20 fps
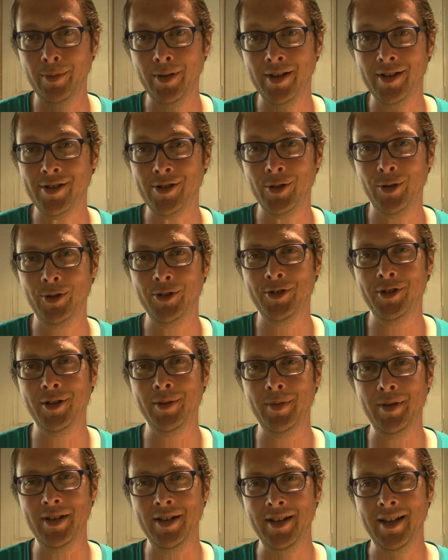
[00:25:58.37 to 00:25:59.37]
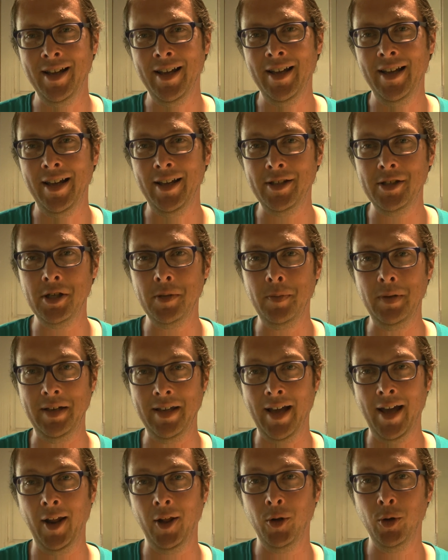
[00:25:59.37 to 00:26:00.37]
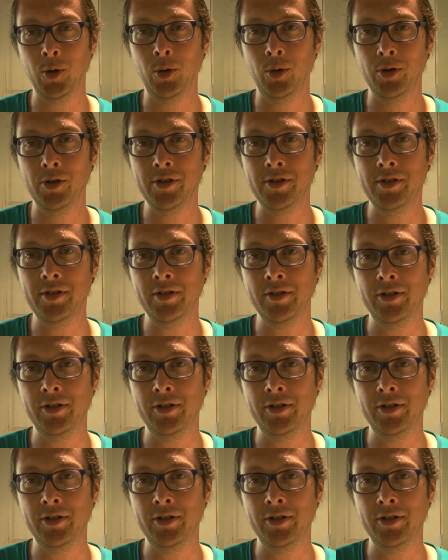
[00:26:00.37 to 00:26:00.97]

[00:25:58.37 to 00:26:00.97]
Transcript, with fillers: bit so it's going to be it's going to be kind of cool to,